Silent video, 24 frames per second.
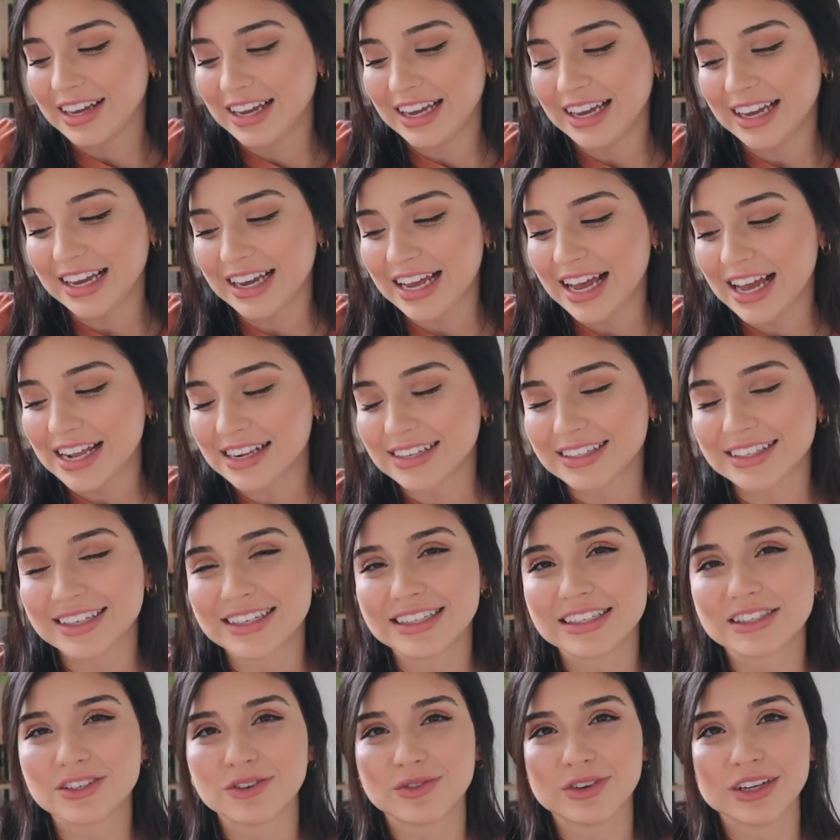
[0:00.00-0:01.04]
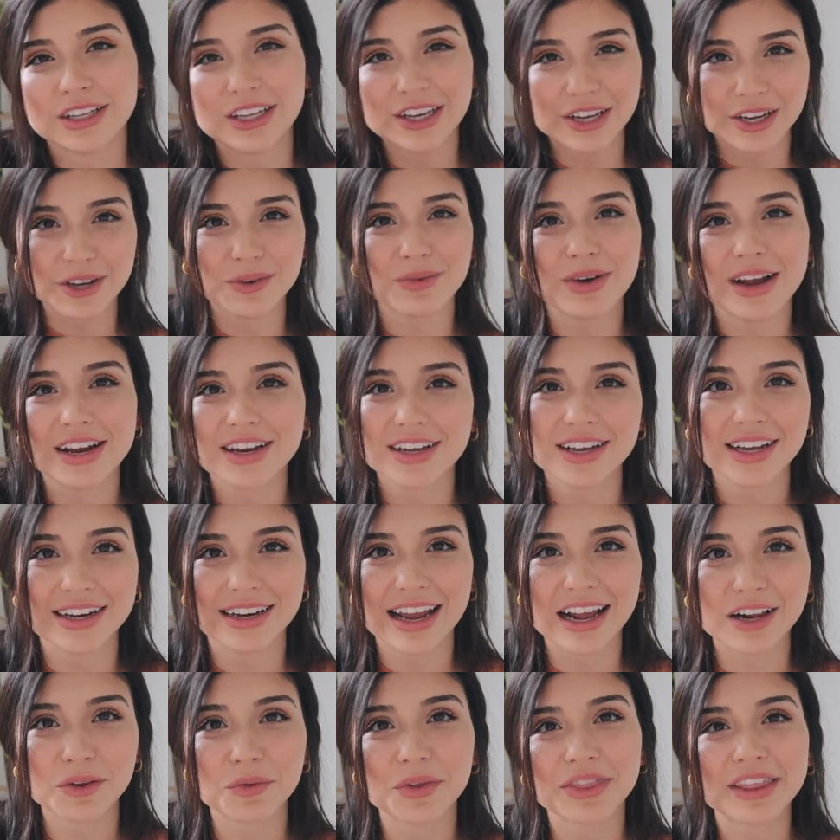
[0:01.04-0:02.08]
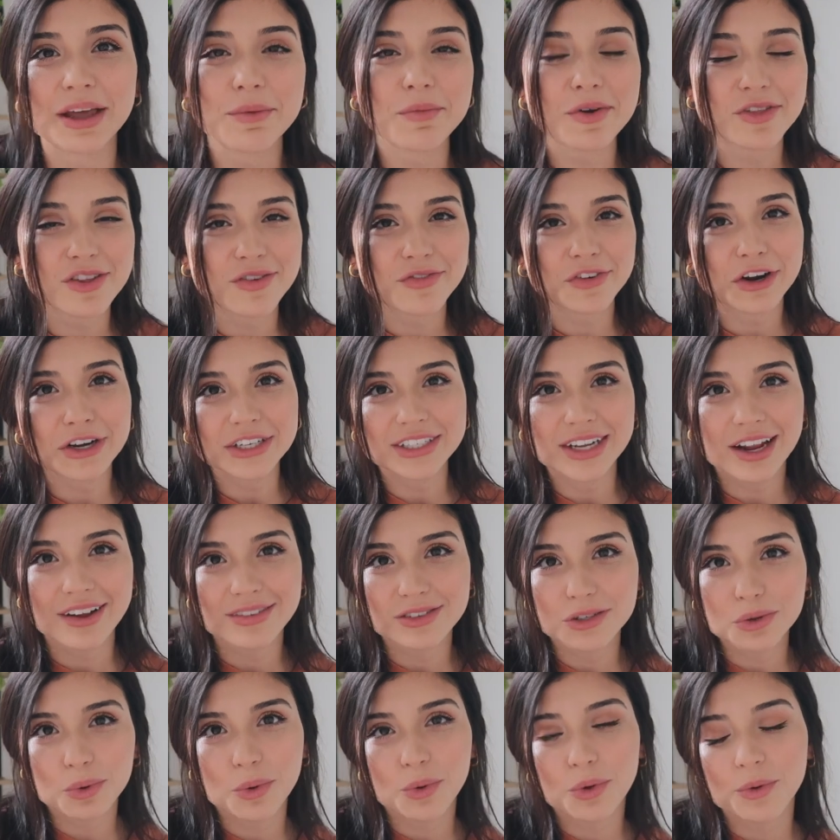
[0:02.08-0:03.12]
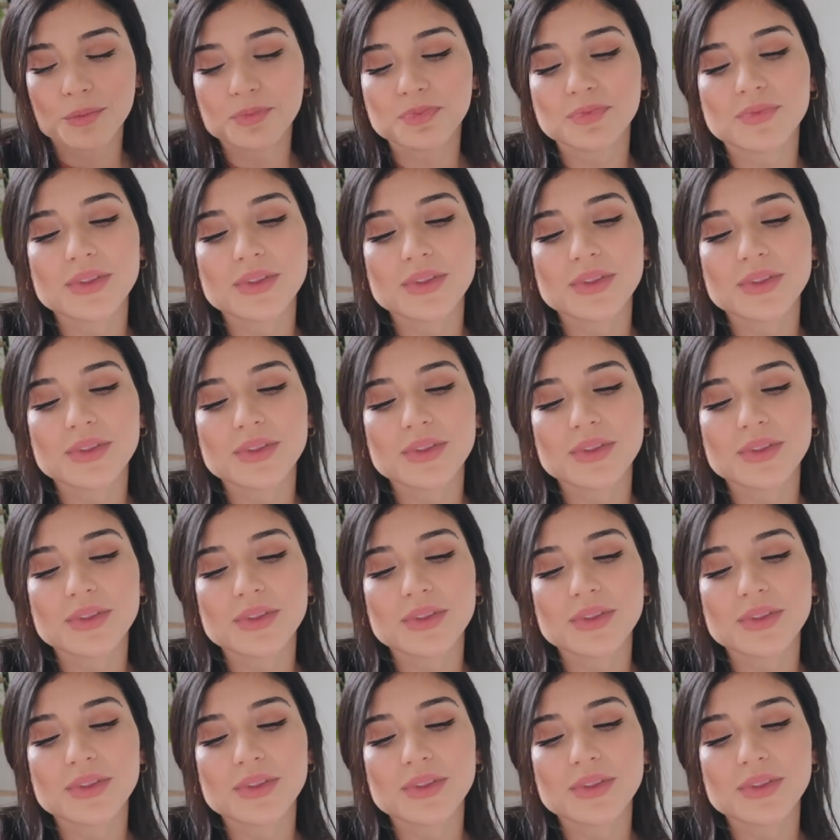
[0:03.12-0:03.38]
and it's a really good way to connect with them on the first day of school.